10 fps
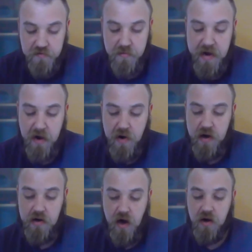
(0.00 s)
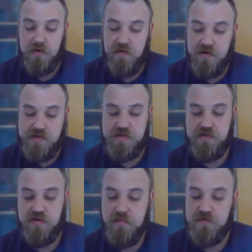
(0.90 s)
From now on, all rivers and
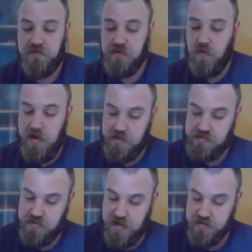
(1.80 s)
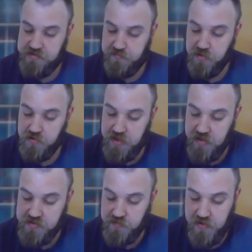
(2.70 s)
streams flow west, as if pulling
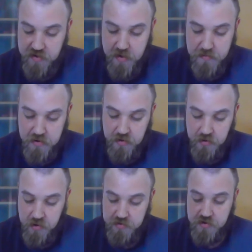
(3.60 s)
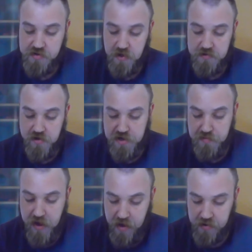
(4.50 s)
us with them. There's no
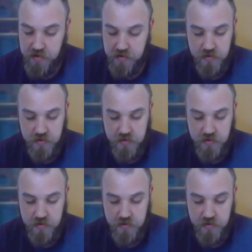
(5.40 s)
turning back.